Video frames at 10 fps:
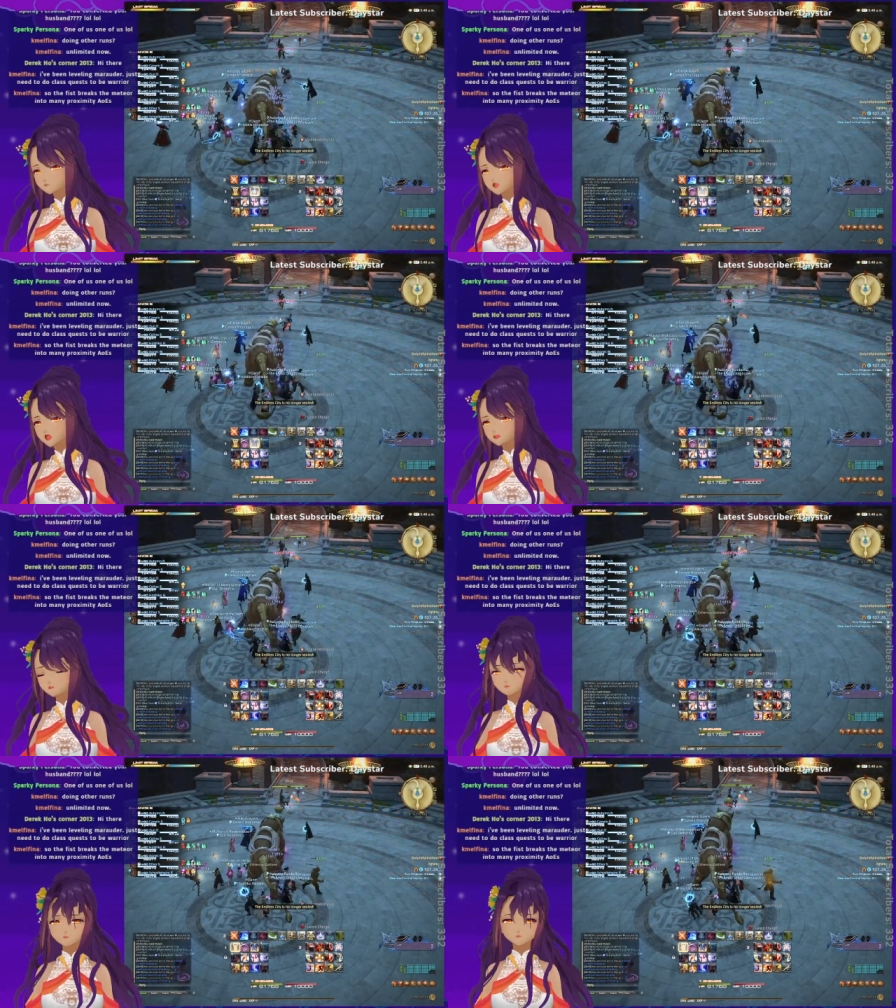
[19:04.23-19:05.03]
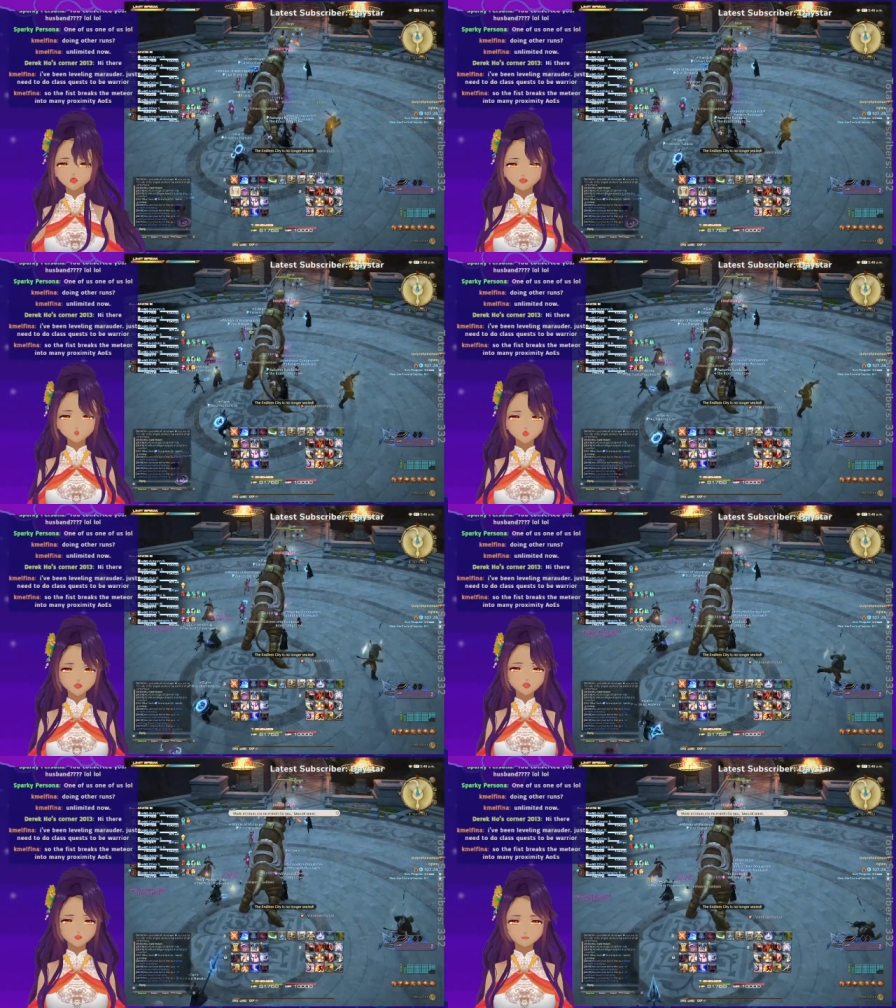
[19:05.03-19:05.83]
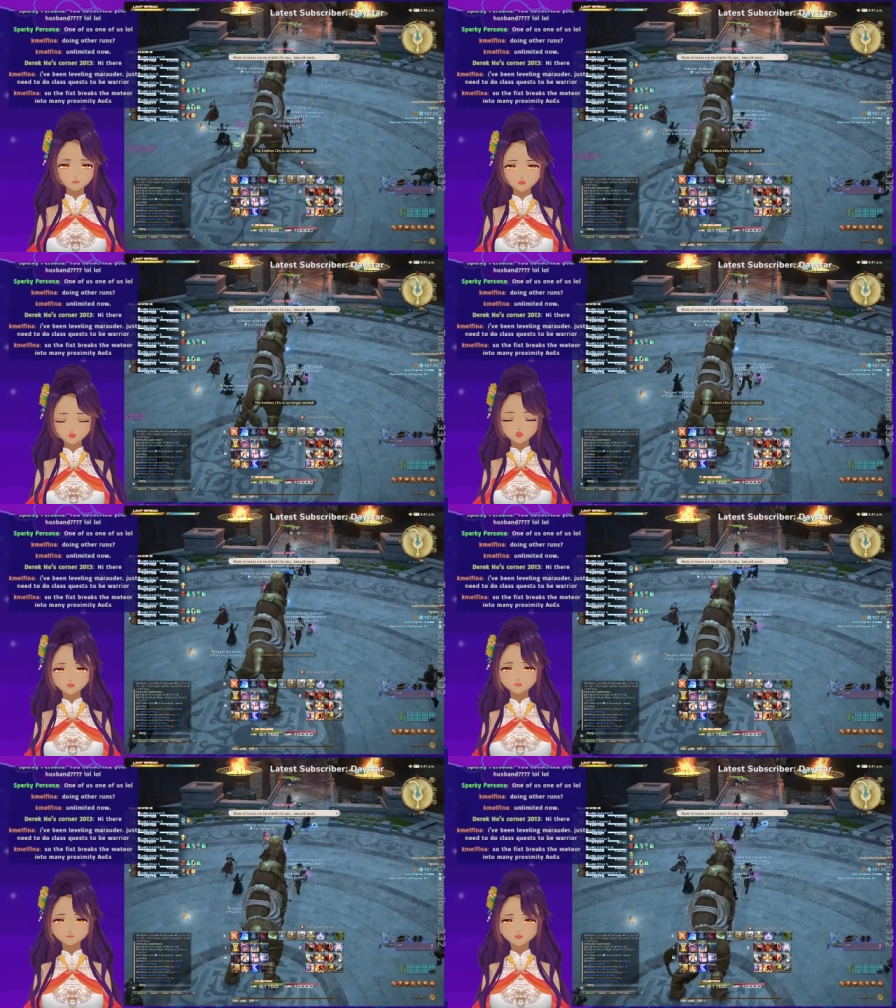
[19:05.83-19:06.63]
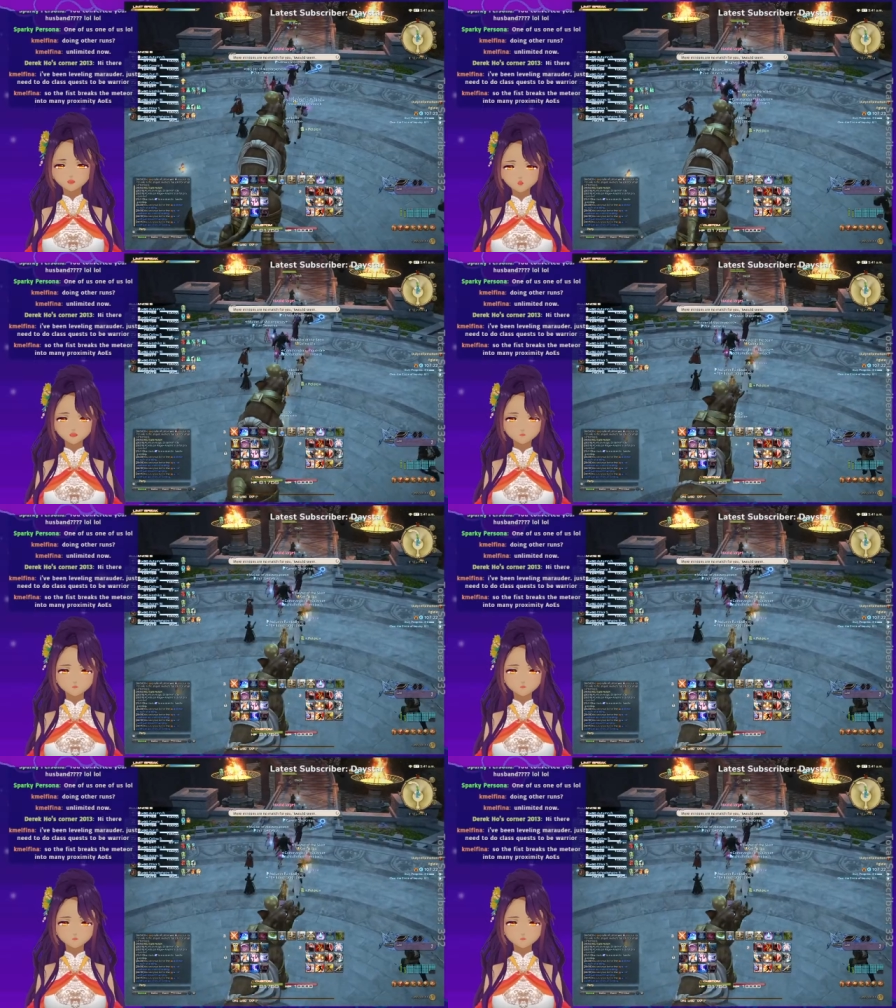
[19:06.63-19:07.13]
Oh, hello, Zaki. Welcome to the stream. Good to see you.